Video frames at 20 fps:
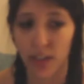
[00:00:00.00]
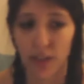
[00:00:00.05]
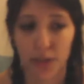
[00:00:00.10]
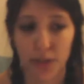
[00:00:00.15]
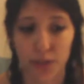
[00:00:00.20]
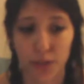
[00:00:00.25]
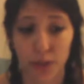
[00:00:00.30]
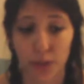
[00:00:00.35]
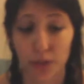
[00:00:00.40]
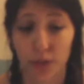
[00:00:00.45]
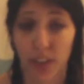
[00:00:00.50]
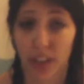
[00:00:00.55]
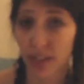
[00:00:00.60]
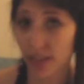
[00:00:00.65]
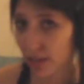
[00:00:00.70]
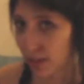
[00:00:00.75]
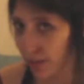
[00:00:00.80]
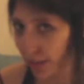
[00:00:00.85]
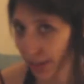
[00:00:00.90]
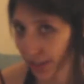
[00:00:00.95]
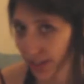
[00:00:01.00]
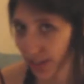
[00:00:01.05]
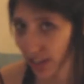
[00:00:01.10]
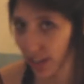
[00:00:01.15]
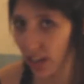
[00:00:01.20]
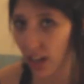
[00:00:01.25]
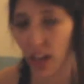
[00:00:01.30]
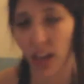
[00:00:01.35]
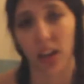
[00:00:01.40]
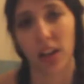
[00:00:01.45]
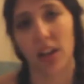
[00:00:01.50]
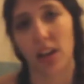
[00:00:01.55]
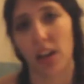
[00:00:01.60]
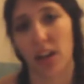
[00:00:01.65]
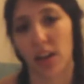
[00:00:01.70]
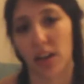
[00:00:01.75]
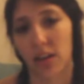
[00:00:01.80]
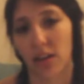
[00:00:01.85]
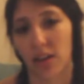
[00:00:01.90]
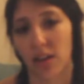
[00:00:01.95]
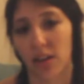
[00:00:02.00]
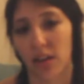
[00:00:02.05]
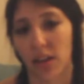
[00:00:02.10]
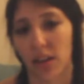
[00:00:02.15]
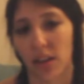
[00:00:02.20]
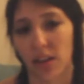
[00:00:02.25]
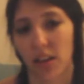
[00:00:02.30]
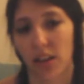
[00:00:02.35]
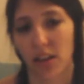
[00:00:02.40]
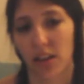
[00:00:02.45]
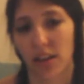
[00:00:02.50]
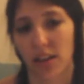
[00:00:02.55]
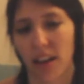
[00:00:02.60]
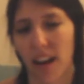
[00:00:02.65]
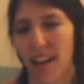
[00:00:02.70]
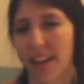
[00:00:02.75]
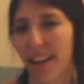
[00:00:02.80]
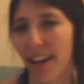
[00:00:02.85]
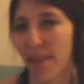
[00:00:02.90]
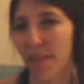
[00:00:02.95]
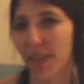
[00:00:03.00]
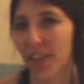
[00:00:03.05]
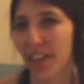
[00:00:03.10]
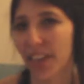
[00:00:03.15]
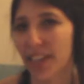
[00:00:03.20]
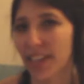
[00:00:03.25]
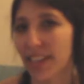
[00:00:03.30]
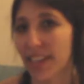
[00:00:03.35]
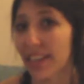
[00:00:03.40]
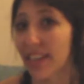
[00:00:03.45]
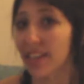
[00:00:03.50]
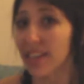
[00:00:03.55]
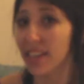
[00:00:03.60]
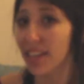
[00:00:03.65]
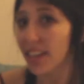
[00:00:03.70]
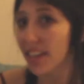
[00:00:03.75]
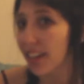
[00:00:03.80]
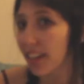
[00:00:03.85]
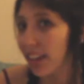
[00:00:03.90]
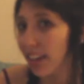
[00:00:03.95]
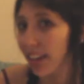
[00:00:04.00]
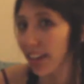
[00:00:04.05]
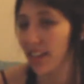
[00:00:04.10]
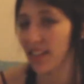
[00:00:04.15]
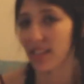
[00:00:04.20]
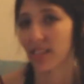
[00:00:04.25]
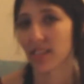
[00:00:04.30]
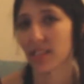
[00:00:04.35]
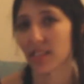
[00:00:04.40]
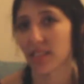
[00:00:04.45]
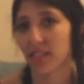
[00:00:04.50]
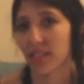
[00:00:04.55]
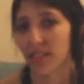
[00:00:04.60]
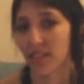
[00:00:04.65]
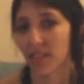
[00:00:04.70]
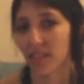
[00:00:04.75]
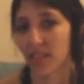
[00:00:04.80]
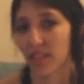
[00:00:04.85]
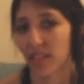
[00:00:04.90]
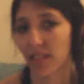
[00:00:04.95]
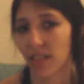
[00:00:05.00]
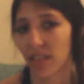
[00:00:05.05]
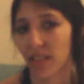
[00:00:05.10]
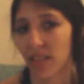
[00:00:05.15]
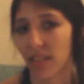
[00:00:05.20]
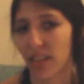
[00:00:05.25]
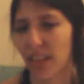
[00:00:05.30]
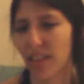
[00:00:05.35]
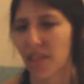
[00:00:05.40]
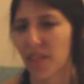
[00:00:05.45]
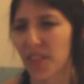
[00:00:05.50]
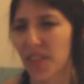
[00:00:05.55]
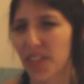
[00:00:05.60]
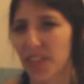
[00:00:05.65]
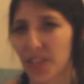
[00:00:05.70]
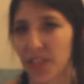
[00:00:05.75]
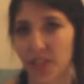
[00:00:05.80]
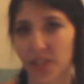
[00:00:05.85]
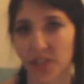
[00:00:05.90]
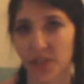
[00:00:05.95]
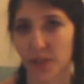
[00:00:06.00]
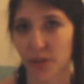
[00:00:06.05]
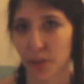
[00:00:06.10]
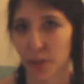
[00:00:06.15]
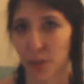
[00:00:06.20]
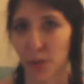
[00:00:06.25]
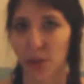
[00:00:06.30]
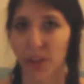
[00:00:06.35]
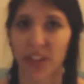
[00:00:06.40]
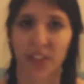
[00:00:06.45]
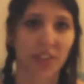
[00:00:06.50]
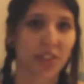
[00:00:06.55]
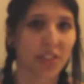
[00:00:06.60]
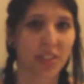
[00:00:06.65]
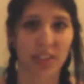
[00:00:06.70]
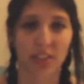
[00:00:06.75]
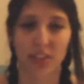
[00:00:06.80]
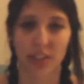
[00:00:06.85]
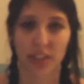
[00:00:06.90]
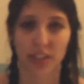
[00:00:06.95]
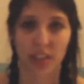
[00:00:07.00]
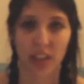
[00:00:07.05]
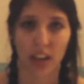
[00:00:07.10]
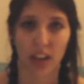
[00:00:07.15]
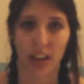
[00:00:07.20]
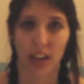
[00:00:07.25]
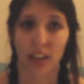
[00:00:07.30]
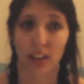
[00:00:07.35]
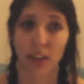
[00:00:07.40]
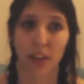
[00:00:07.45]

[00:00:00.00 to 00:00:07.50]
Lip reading: to face adversity and not have it as easy as even they teach us in school. They just teach us that,